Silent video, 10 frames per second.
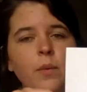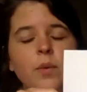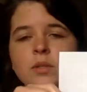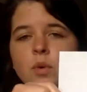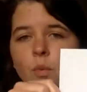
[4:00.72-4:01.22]

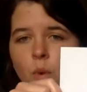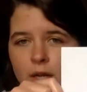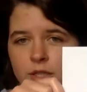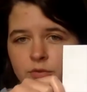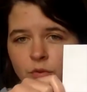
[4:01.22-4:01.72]
want to
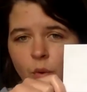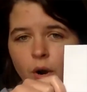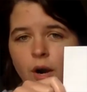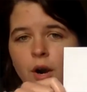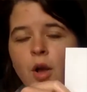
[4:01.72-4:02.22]
watch
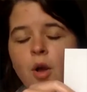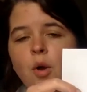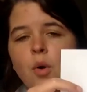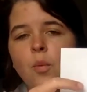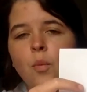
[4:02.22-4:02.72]
for
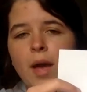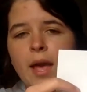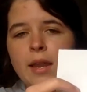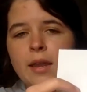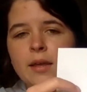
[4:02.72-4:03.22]

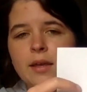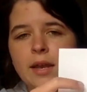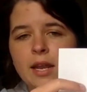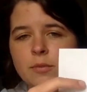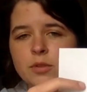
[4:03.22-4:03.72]
when an
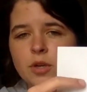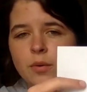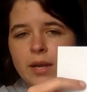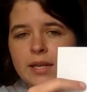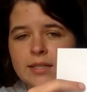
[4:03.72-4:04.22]
animal's
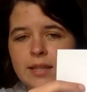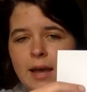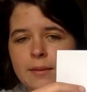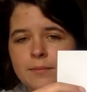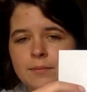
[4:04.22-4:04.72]
going into
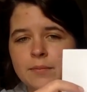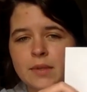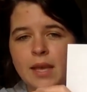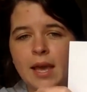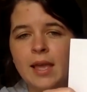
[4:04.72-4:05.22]
that,
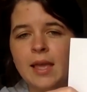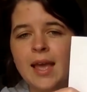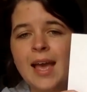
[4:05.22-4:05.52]
okay?